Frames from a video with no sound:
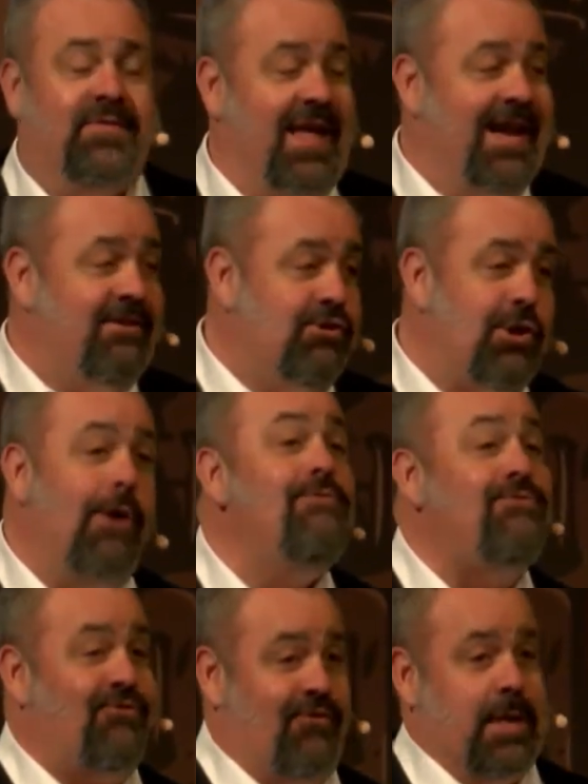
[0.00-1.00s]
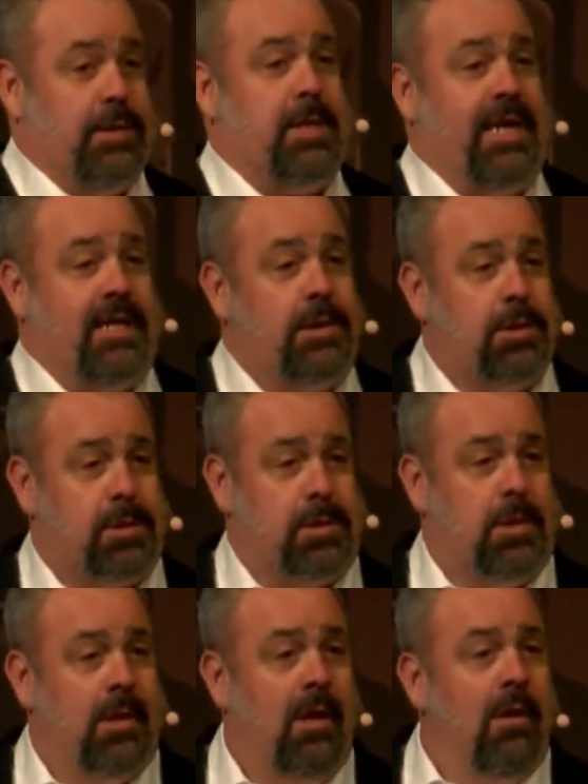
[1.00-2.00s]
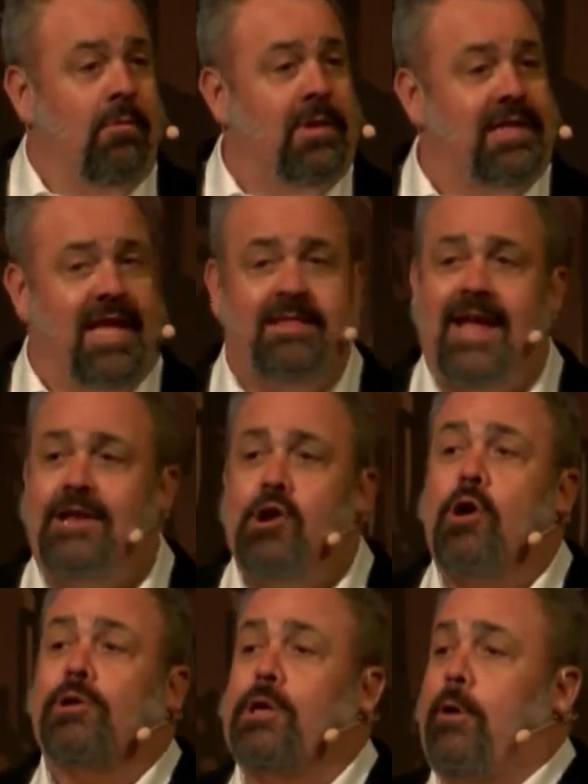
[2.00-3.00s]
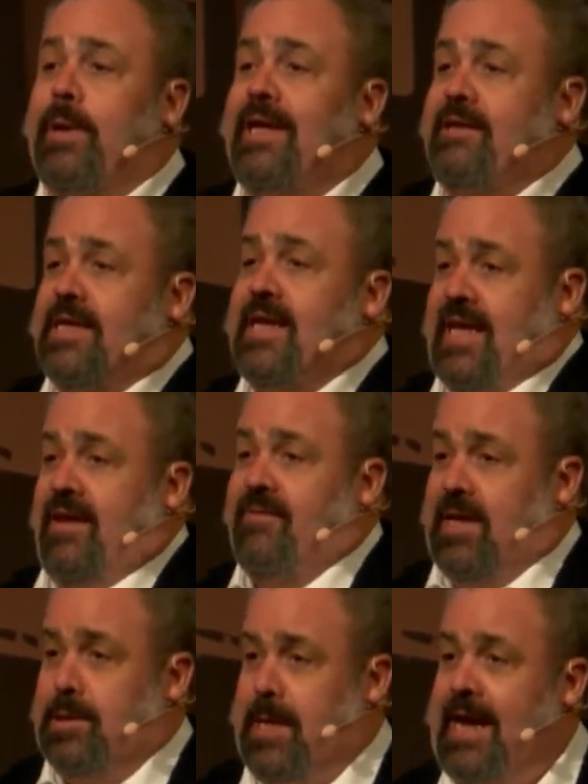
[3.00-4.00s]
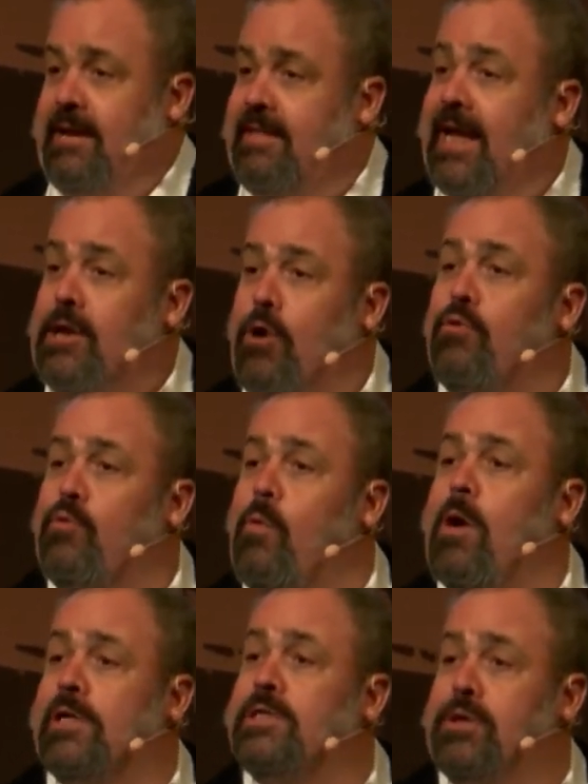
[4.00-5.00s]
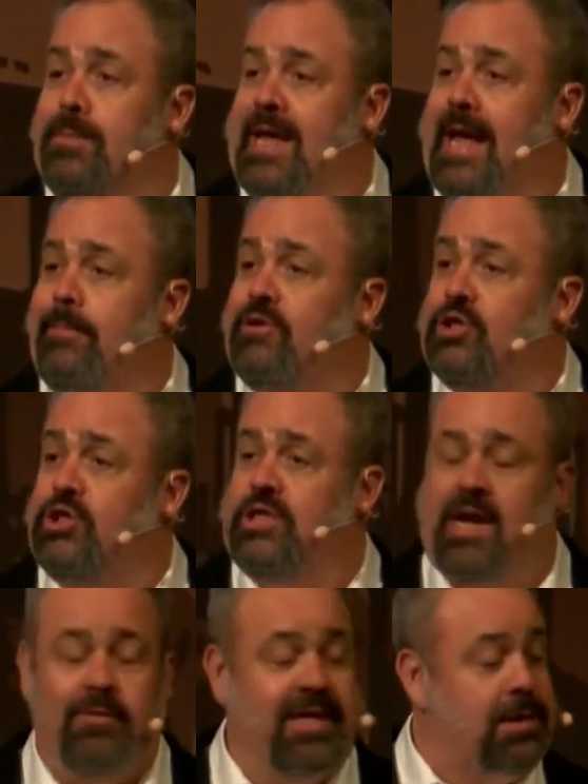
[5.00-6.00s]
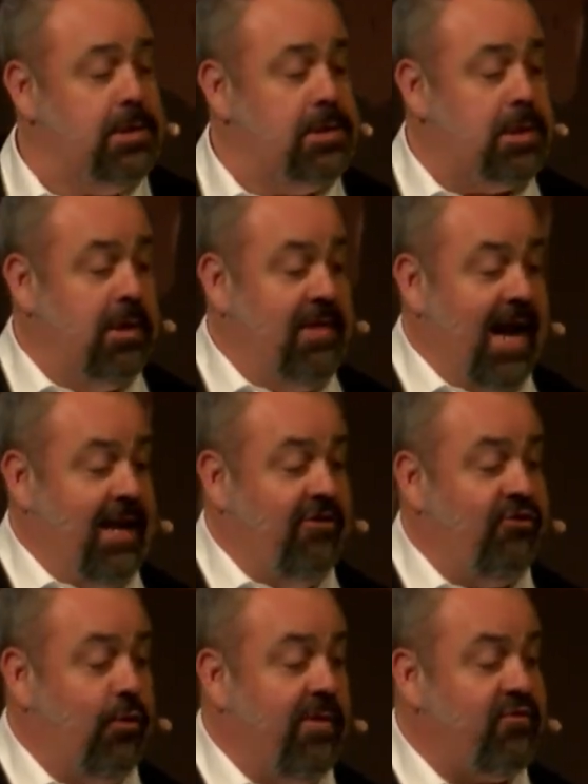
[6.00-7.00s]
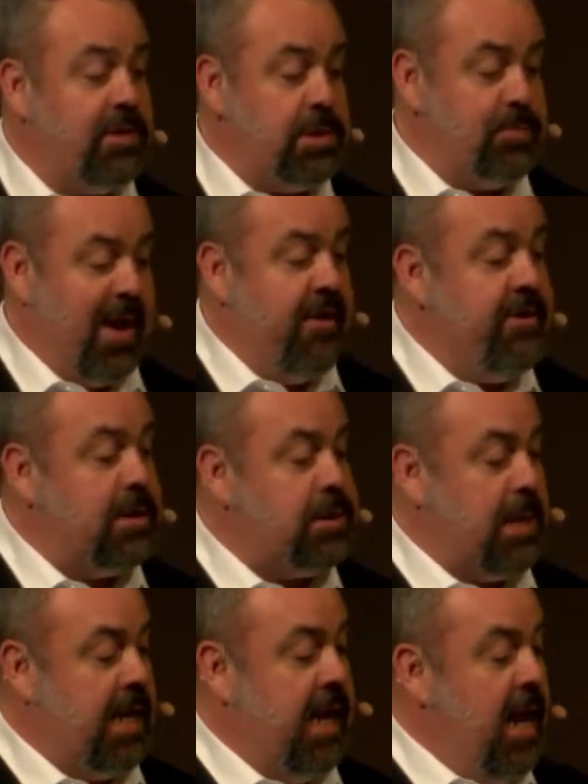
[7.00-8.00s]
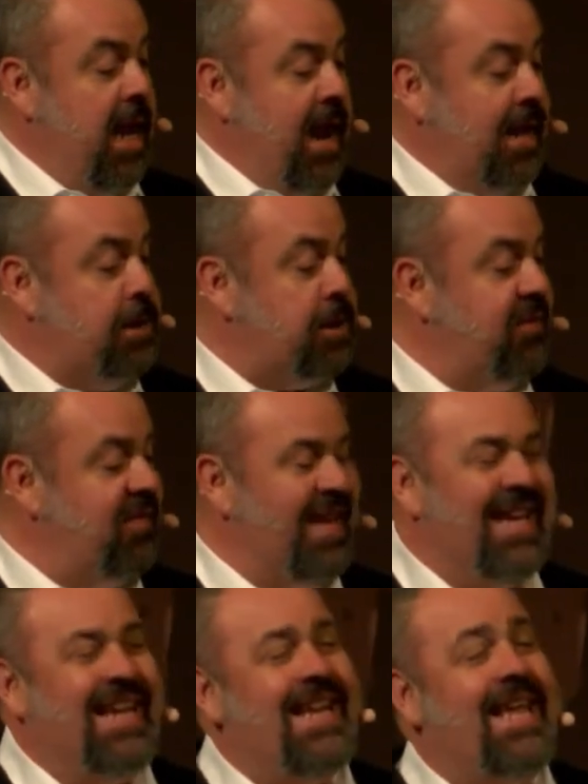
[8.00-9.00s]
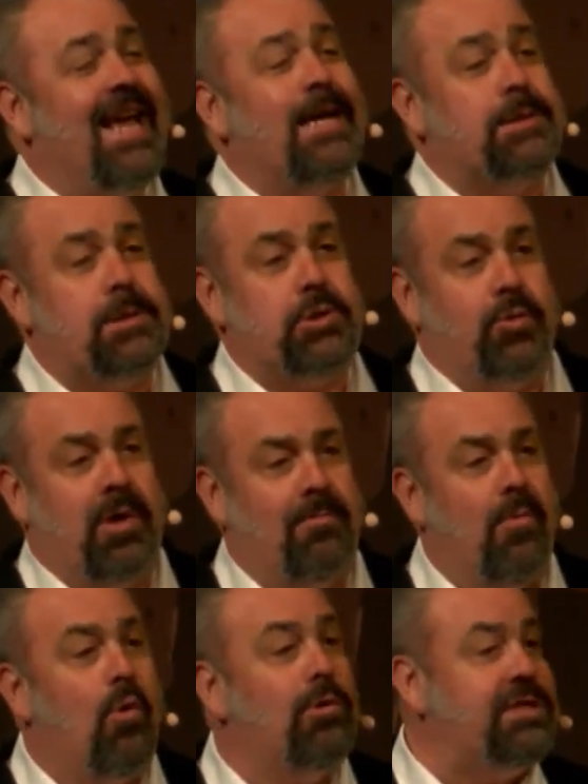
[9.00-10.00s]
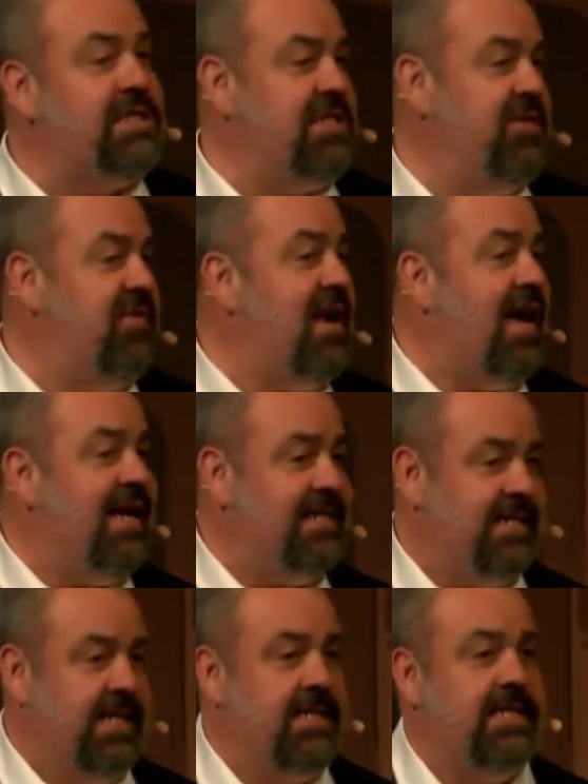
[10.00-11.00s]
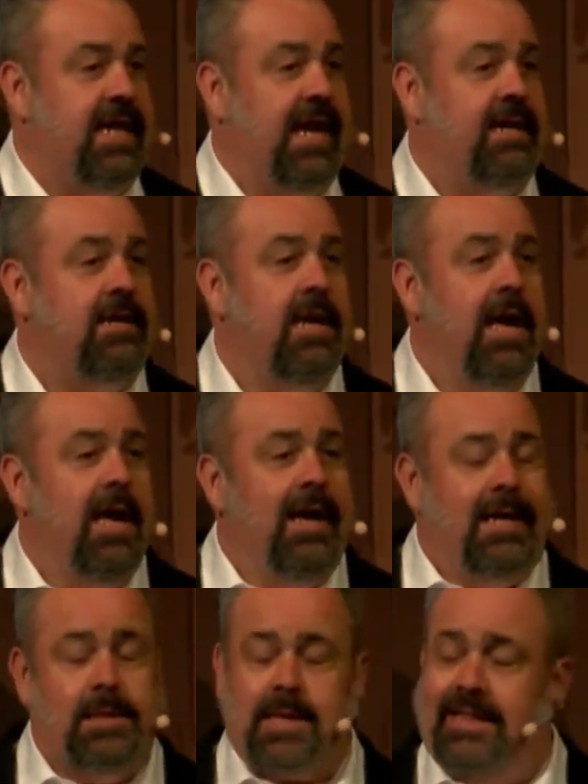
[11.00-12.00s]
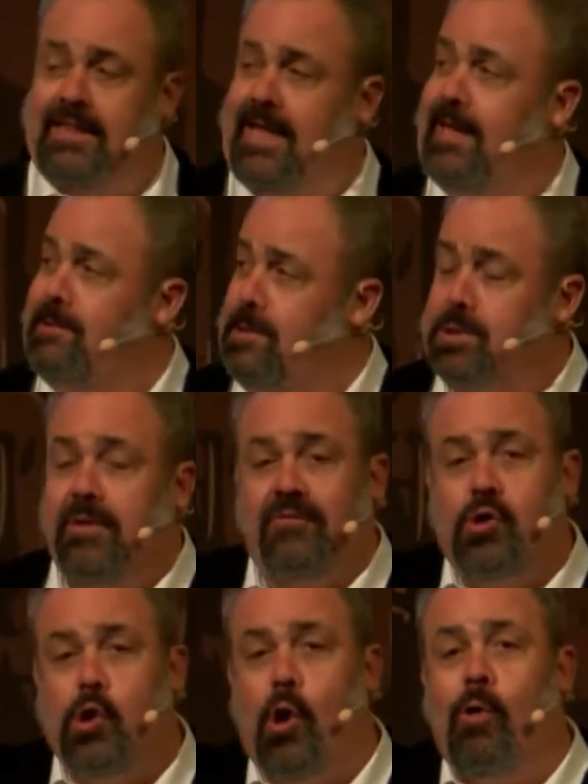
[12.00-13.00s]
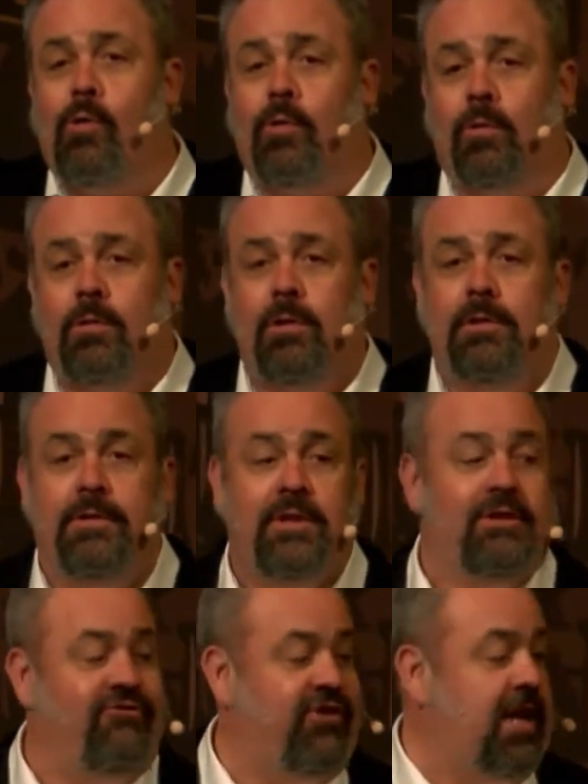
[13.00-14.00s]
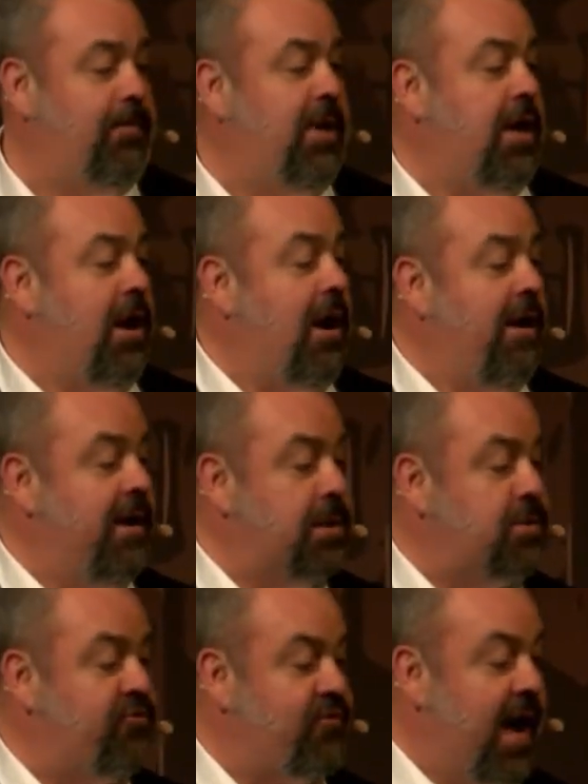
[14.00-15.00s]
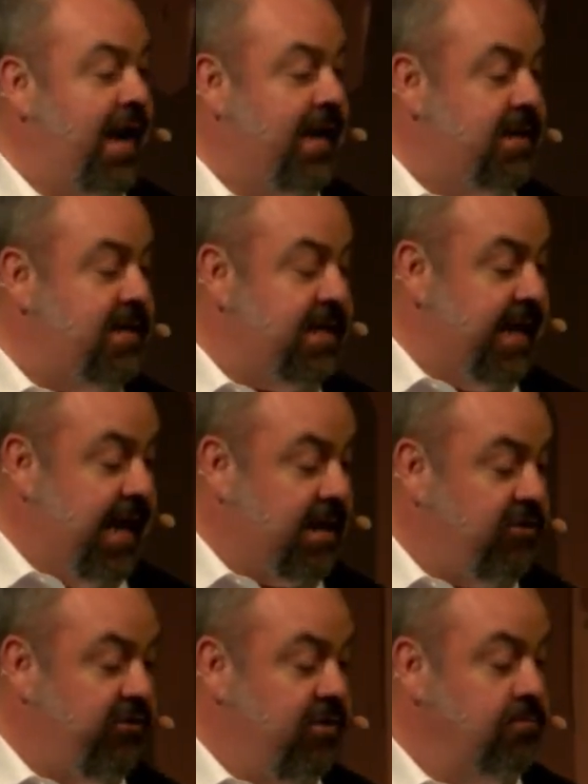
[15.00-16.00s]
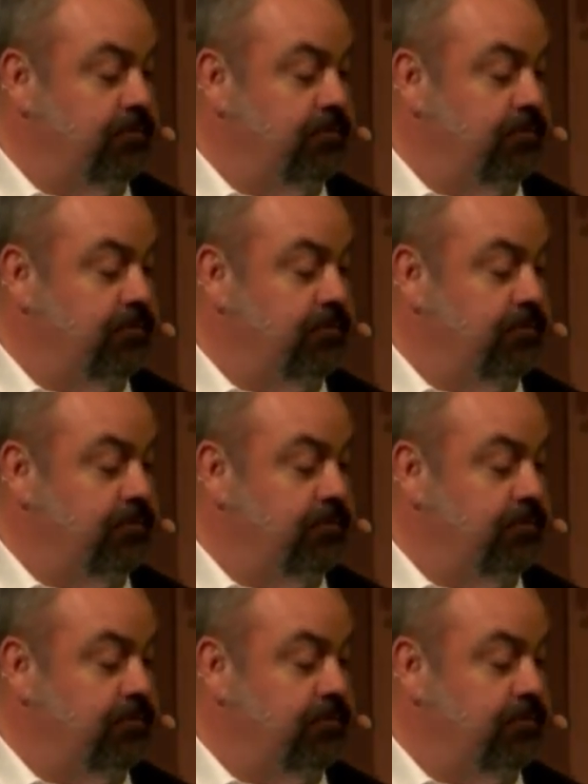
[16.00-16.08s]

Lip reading: If they don't trust us, well, then they're not going to give us data they don't want to be able to share with us. And so that issue of transparency and sort of leading us to a more civilized internet is, I think, the sort of goal that GDPR is trying to get